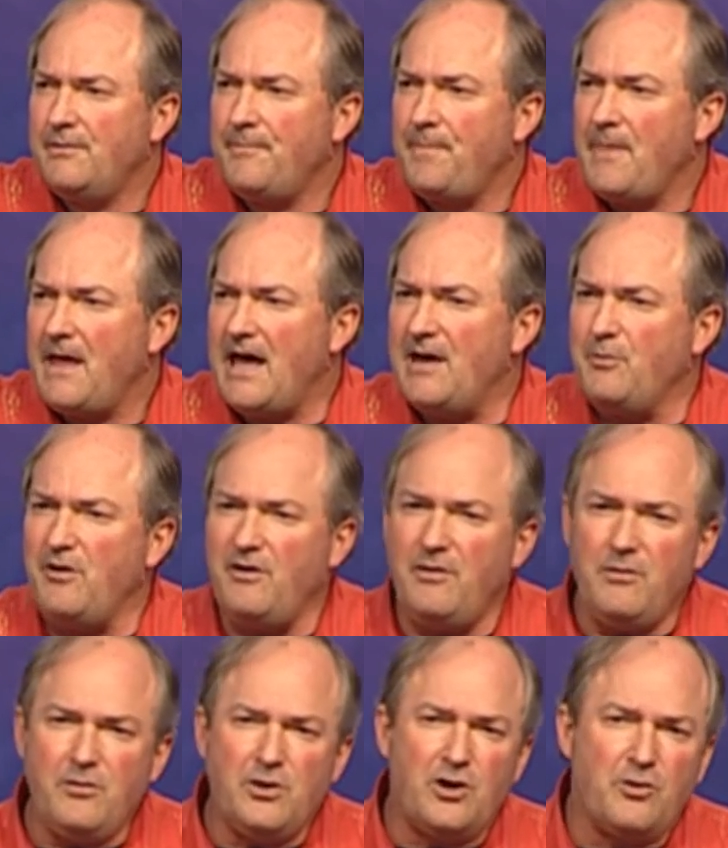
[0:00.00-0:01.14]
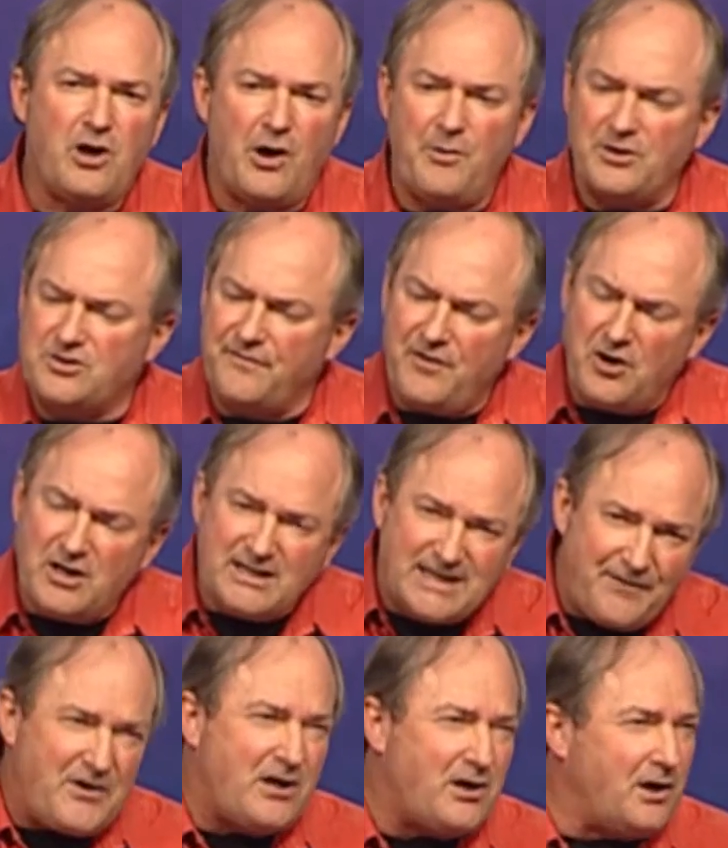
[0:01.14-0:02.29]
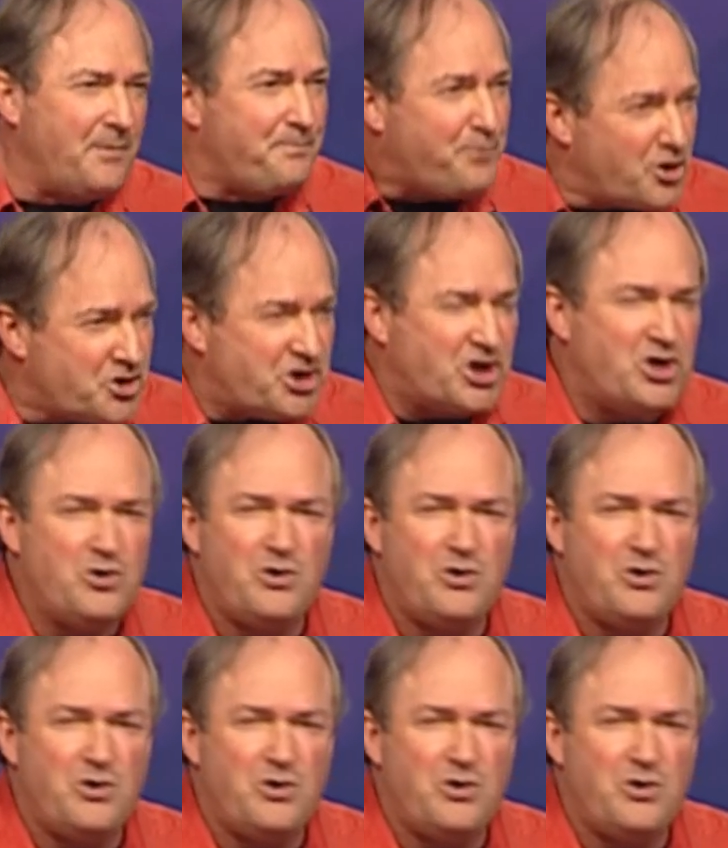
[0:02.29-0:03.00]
And we, you know, go into very difficult and persecuted